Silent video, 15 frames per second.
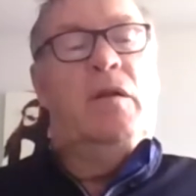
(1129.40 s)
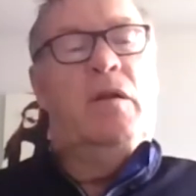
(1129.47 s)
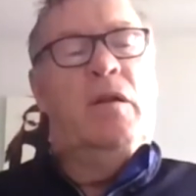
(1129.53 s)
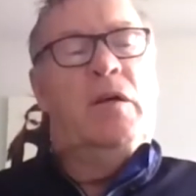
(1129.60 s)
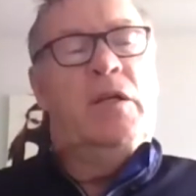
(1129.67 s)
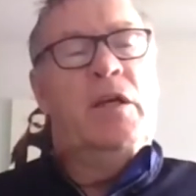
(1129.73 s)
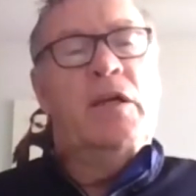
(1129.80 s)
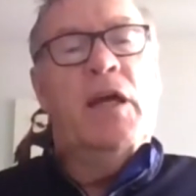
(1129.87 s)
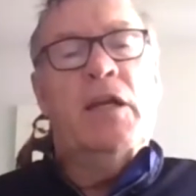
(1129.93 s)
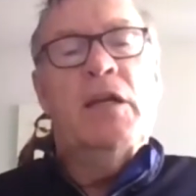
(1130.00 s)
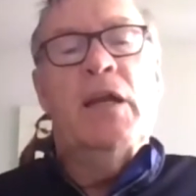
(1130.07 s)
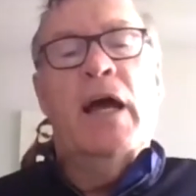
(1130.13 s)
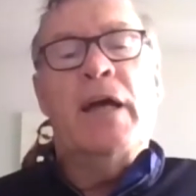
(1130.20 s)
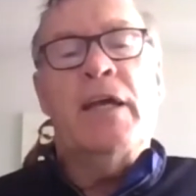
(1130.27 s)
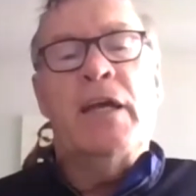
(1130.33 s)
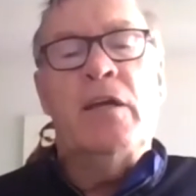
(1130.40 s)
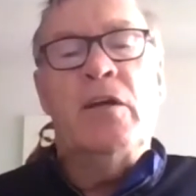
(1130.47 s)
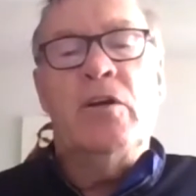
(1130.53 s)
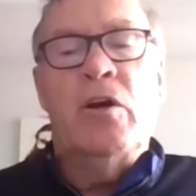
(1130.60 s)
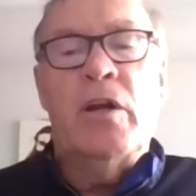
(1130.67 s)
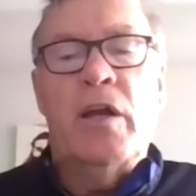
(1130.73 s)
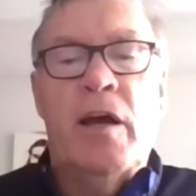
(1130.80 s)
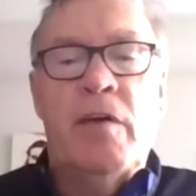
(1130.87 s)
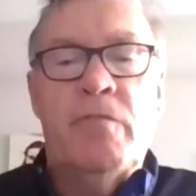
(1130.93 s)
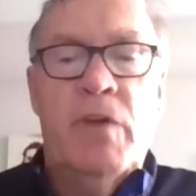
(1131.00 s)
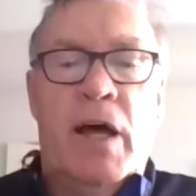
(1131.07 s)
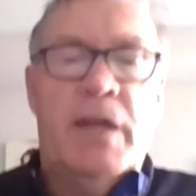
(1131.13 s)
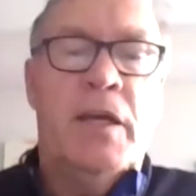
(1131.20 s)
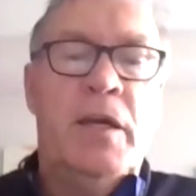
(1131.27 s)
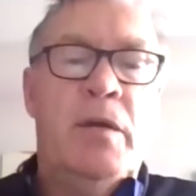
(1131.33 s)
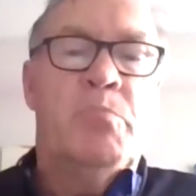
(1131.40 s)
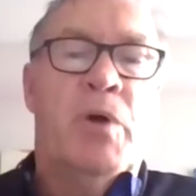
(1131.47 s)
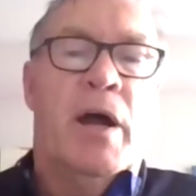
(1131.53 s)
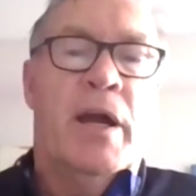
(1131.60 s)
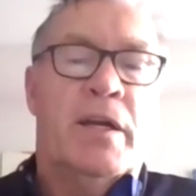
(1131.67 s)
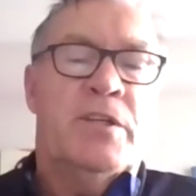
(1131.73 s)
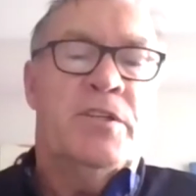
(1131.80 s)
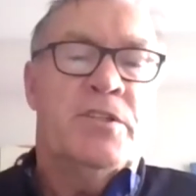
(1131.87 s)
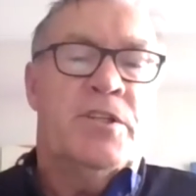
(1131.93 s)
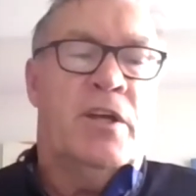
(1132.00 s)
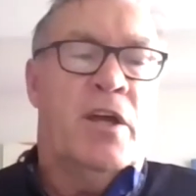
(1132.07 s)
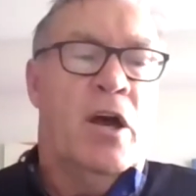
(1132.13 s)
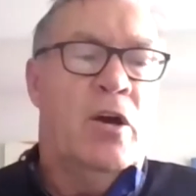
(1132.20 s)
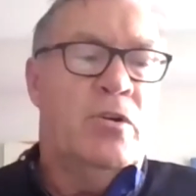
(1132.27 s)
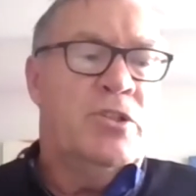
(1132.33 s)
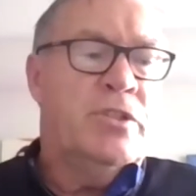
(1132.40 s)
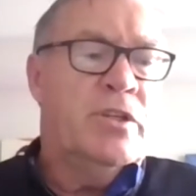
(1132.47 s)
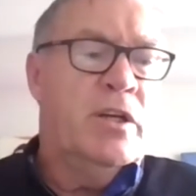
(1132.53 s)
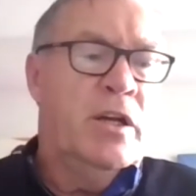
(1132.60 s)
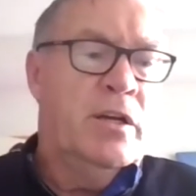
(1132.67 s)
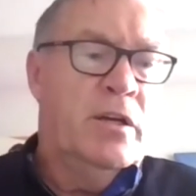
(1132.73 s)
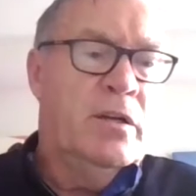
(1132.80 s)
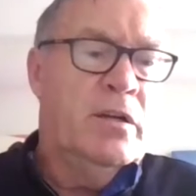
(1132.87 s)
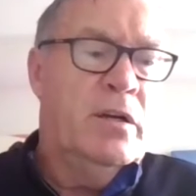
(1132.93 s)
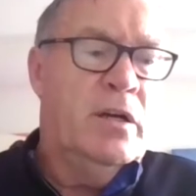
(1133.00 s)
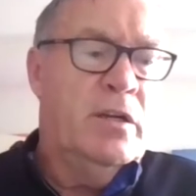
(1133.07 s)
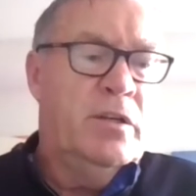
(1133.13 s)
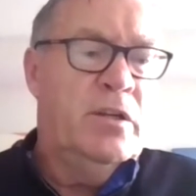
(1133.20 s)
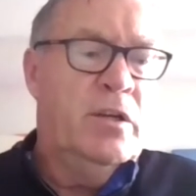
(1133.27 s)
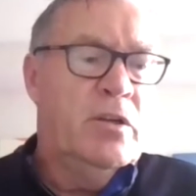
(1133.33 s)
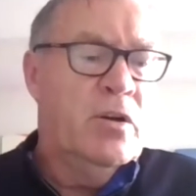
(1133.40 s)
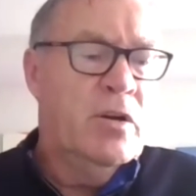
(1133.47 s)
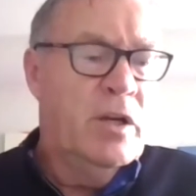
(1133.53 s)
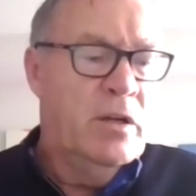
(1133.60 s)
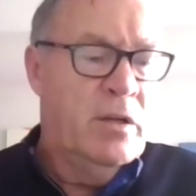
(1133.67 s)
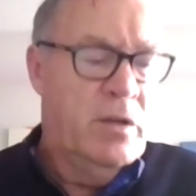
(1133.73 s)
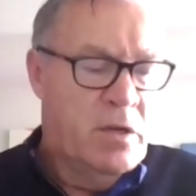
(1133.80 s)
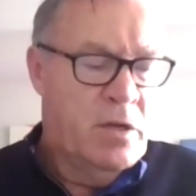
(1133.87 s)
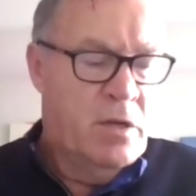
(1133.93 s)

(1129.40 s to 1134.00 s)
like you get lucky. You got to have lucky breaks as a coach, and you got to